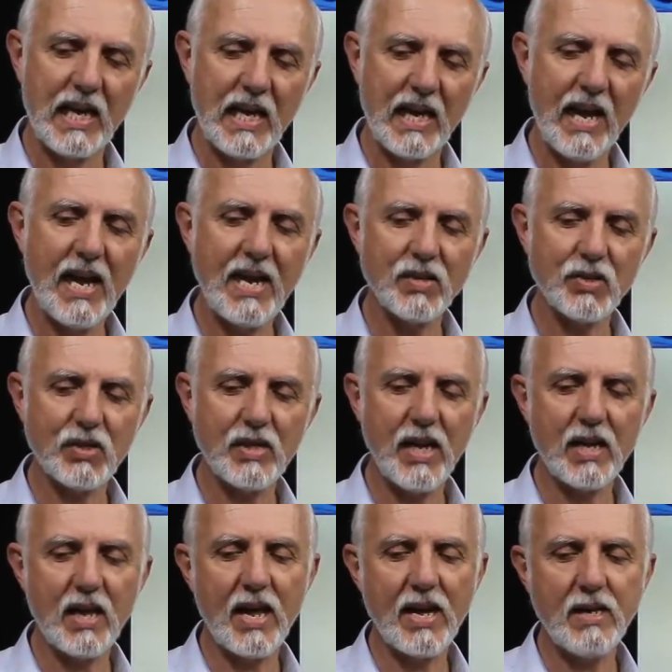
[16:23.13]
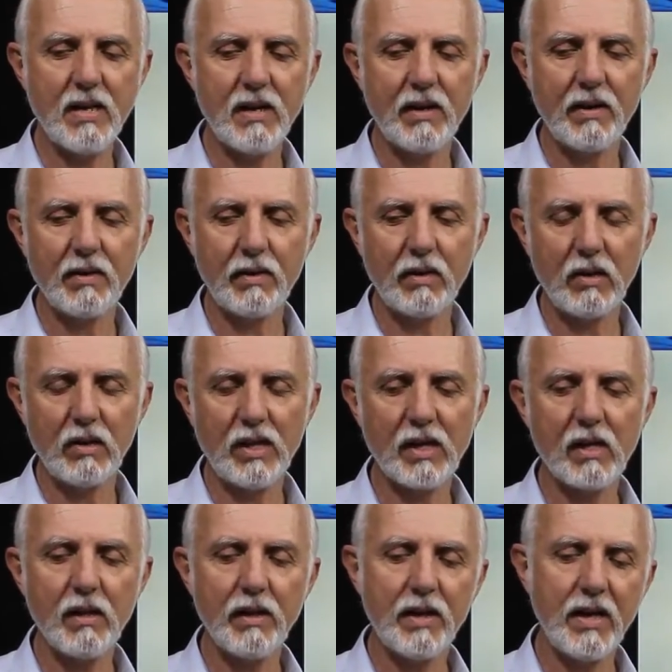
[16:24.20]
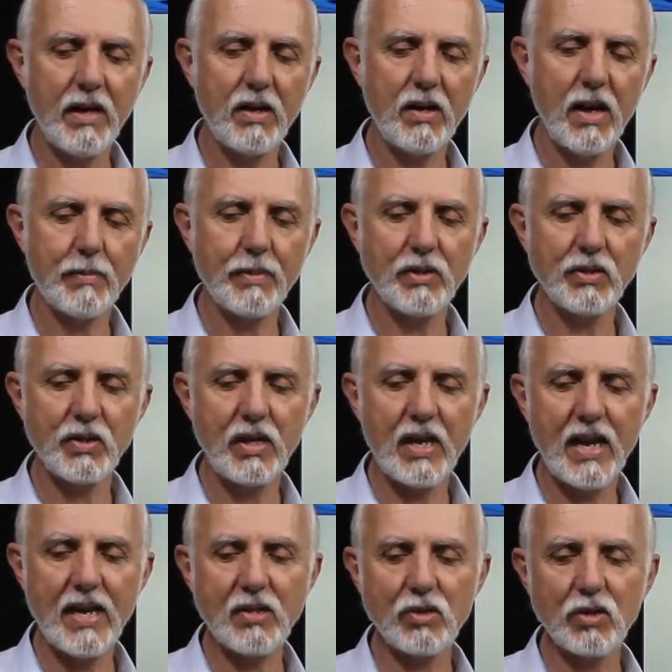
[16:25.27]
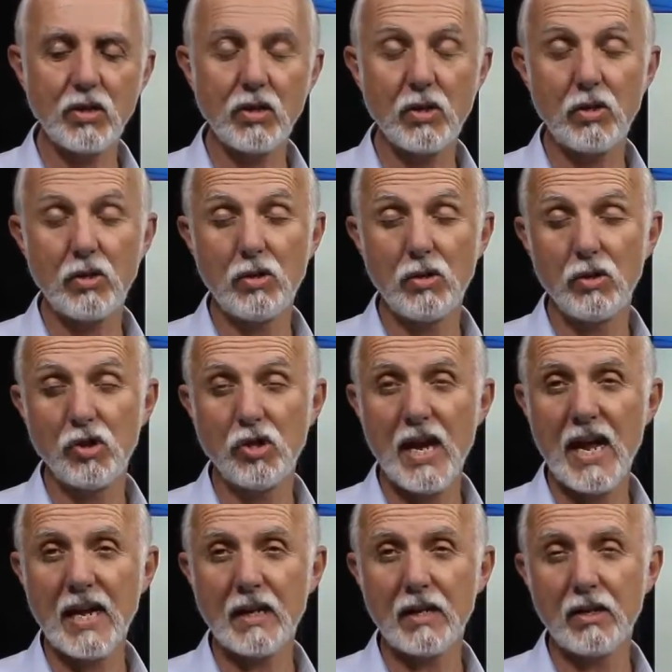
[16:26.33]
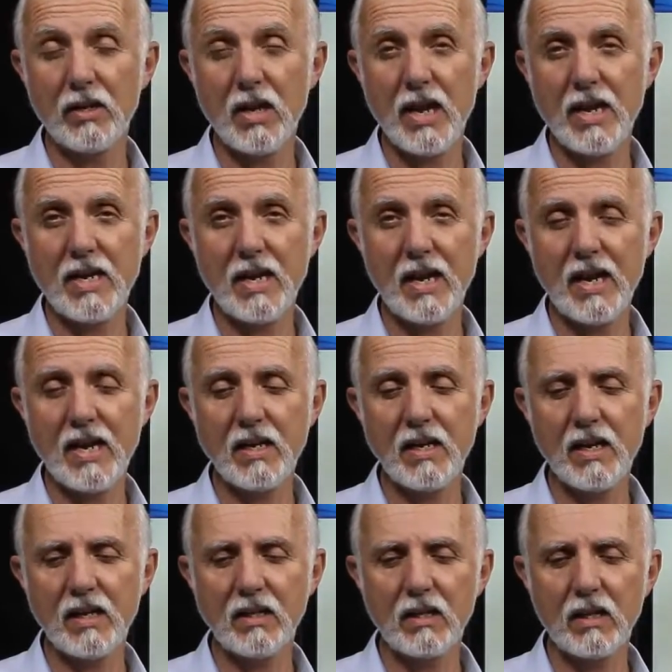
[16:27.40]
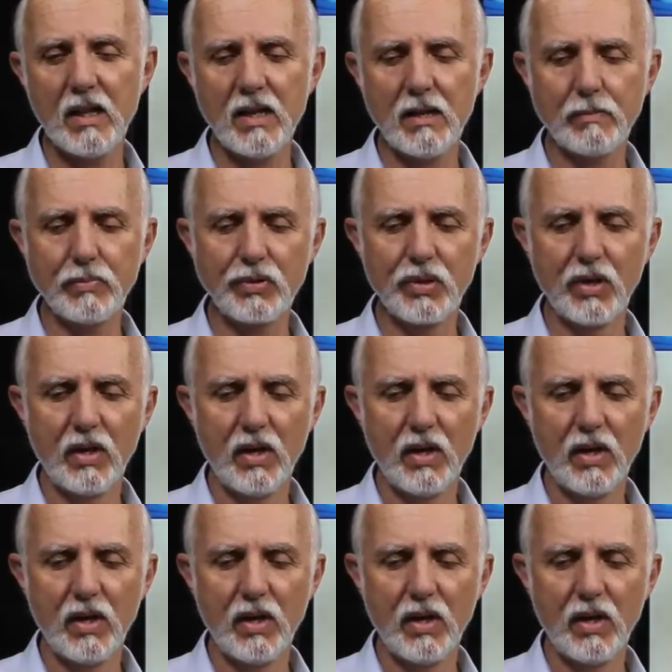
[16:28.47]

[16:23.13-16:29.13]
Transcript: ace 10-9 little in diamonds, and ace jack 9-8 in clubs.